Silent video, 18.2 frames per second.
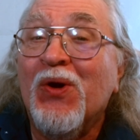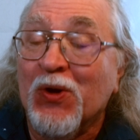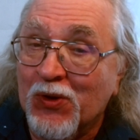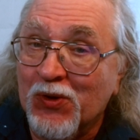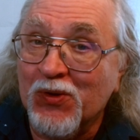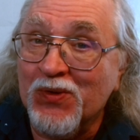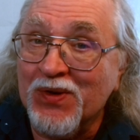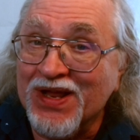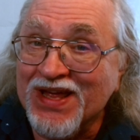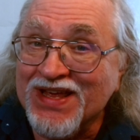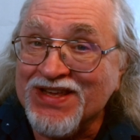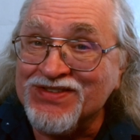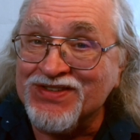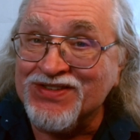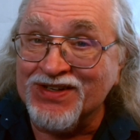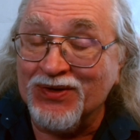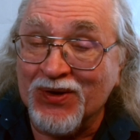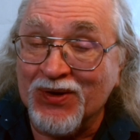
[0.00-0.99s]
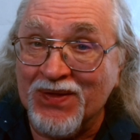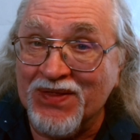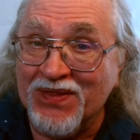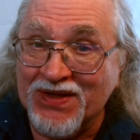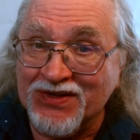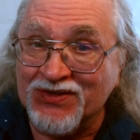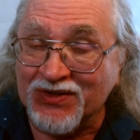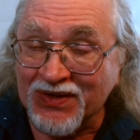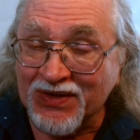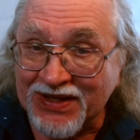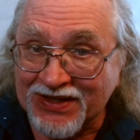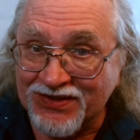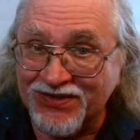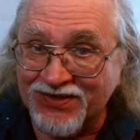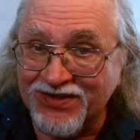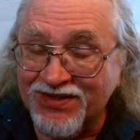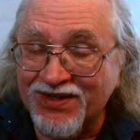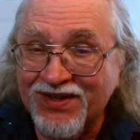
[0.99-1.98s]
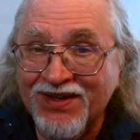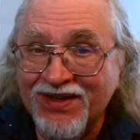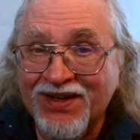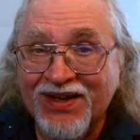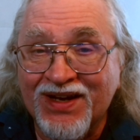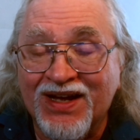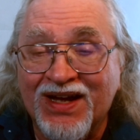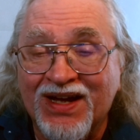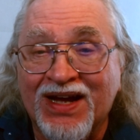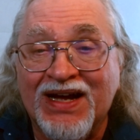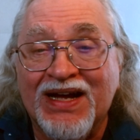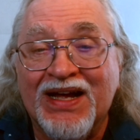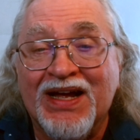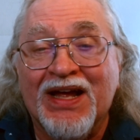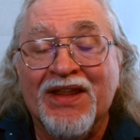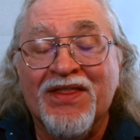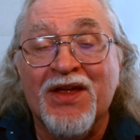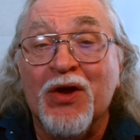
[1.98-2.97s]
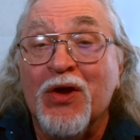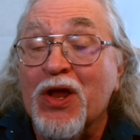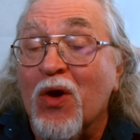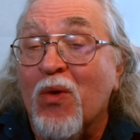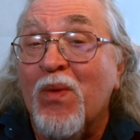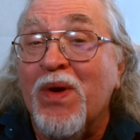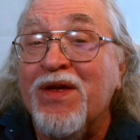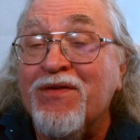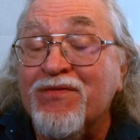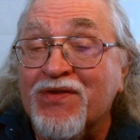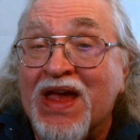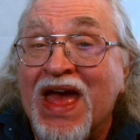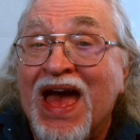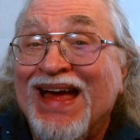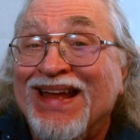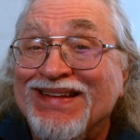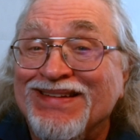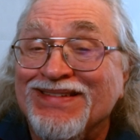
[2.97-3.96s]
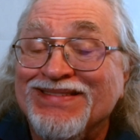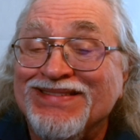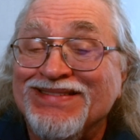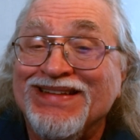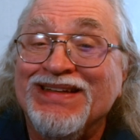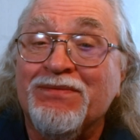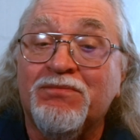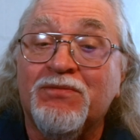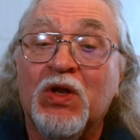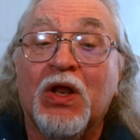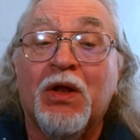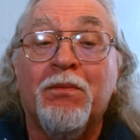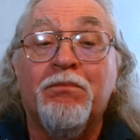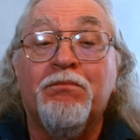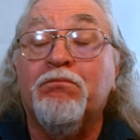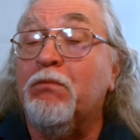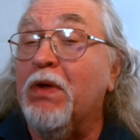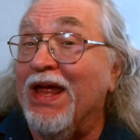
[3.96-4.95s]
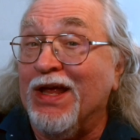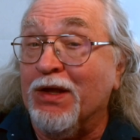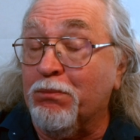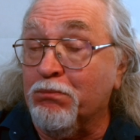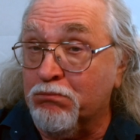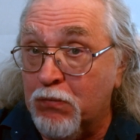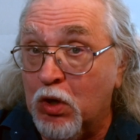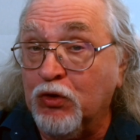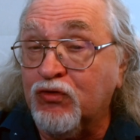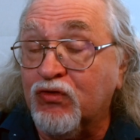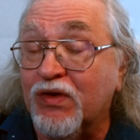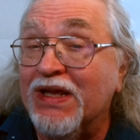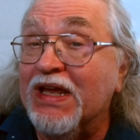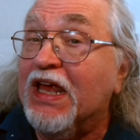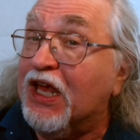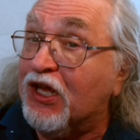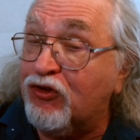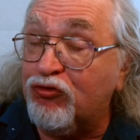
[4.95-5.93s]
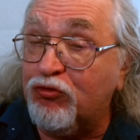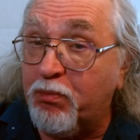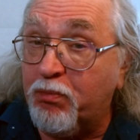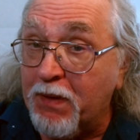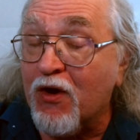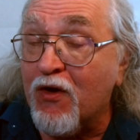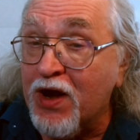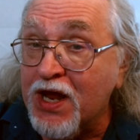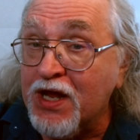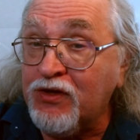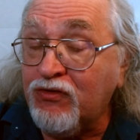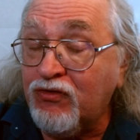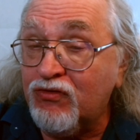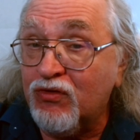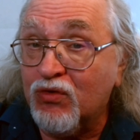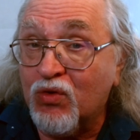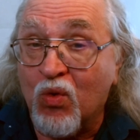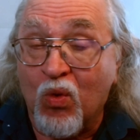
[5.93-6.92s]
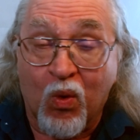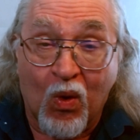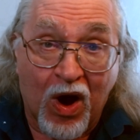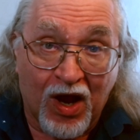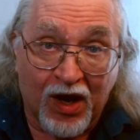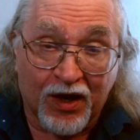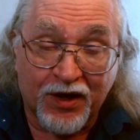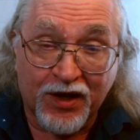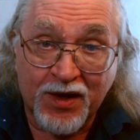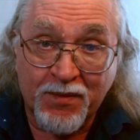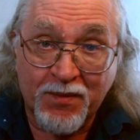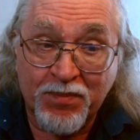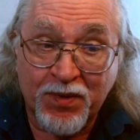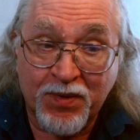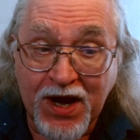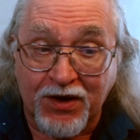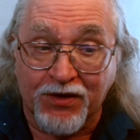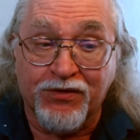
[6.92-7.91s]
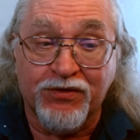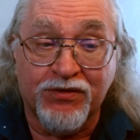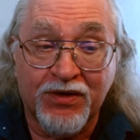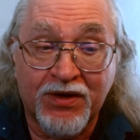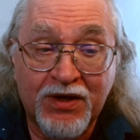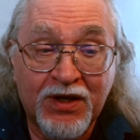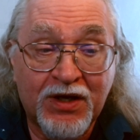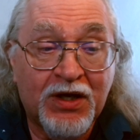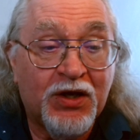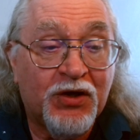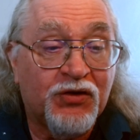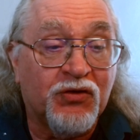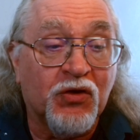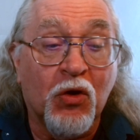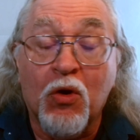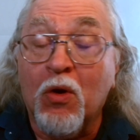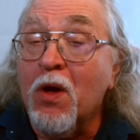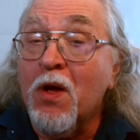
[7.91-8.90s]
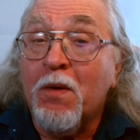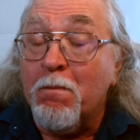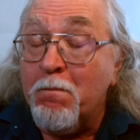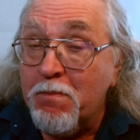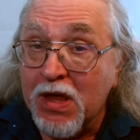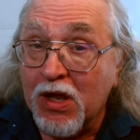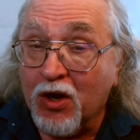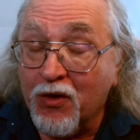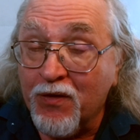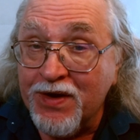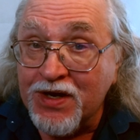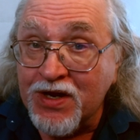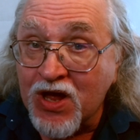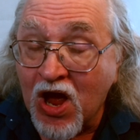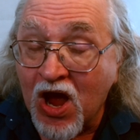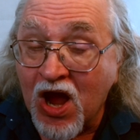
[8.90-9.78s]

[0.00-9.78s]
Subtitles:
who doesn't on this list? I think we've got mostly experienced, quality players. So Miller and